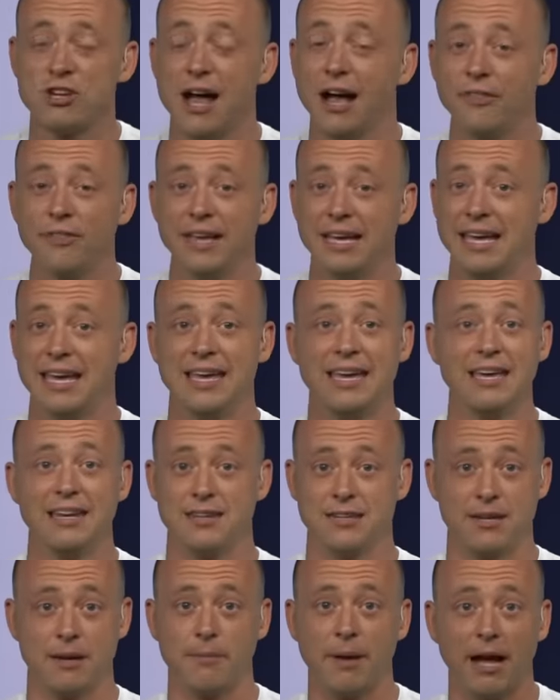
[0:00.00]
nothing
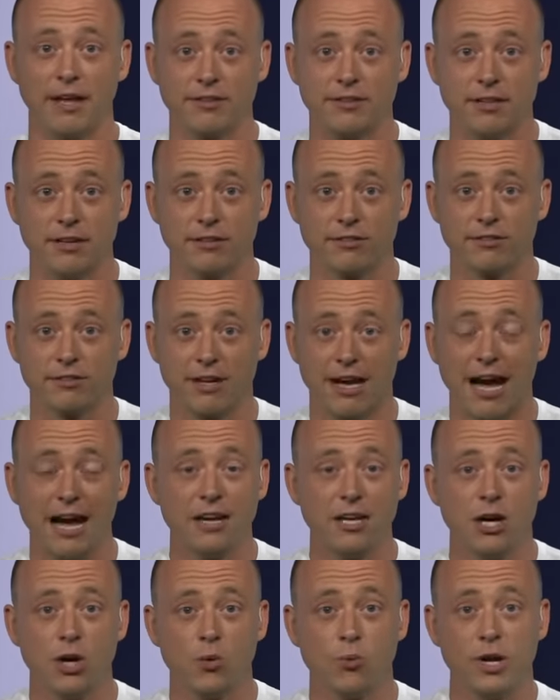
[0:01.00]
hidden about this. I
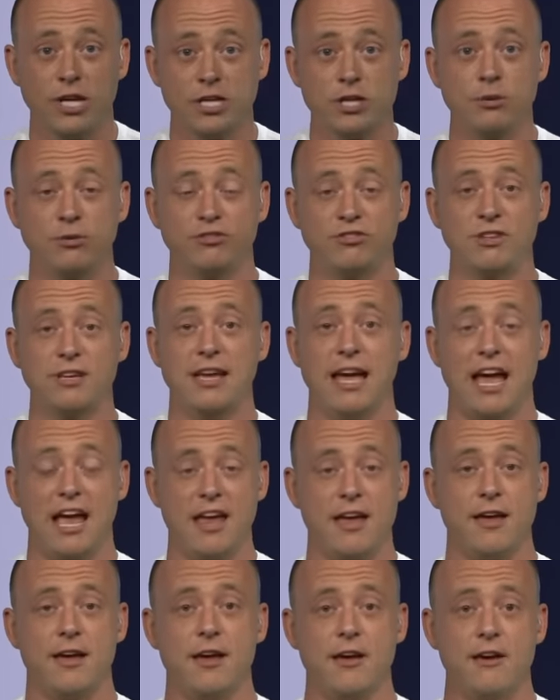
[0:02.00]
know when you see
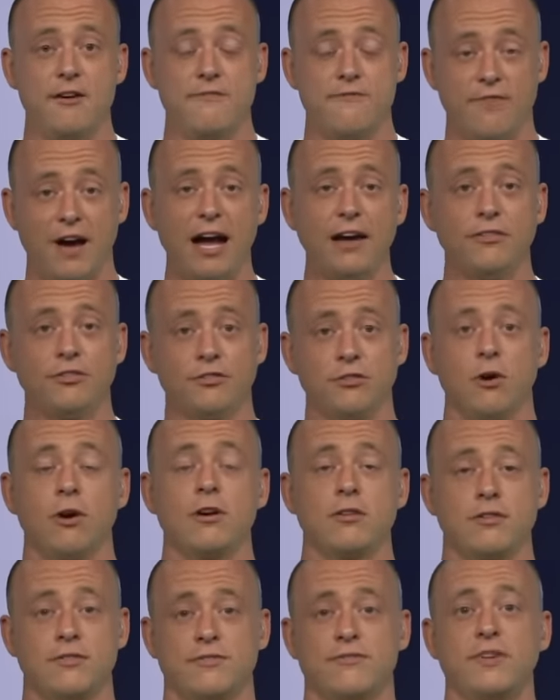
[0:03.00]
a
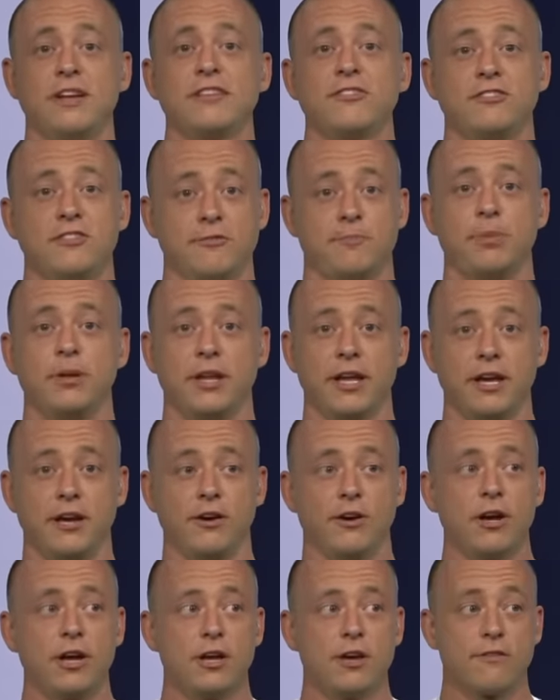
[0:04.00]
five-star defensive
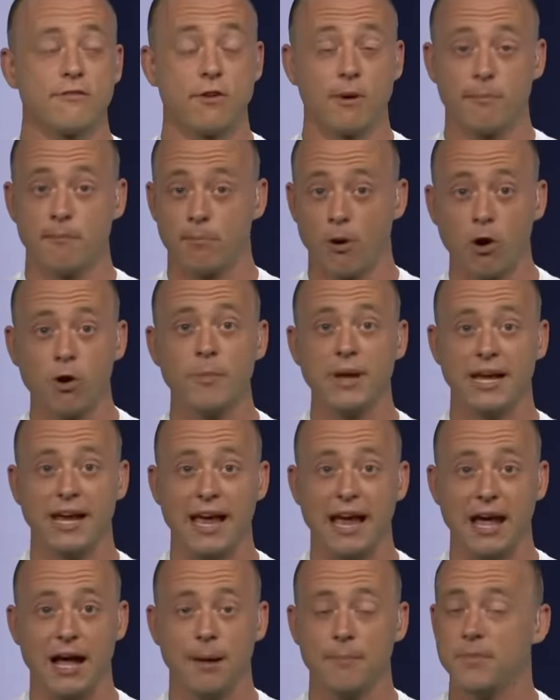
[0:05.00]
player from
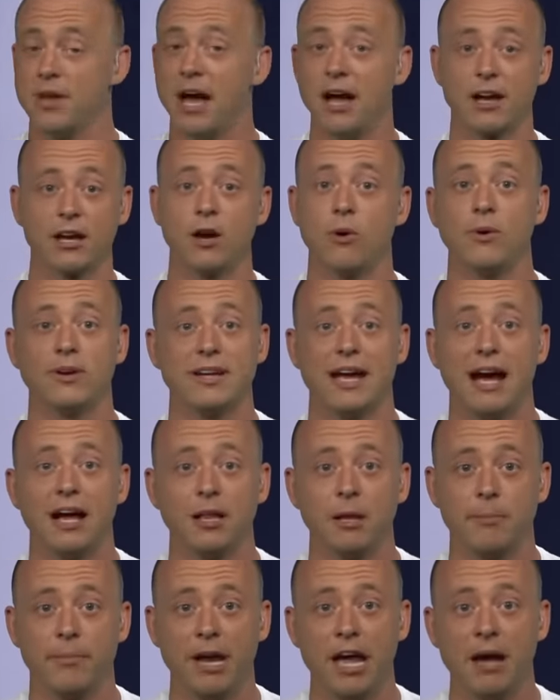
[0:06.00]
Birmingham not going to
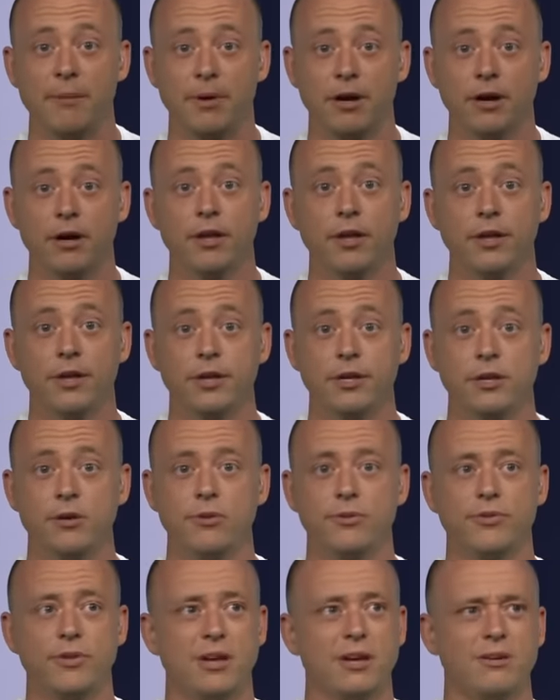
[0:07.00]
Alabama,
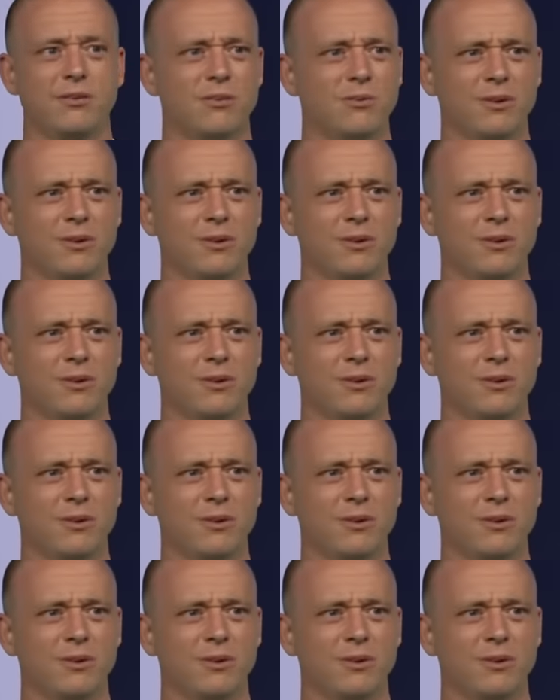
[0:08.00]
you think,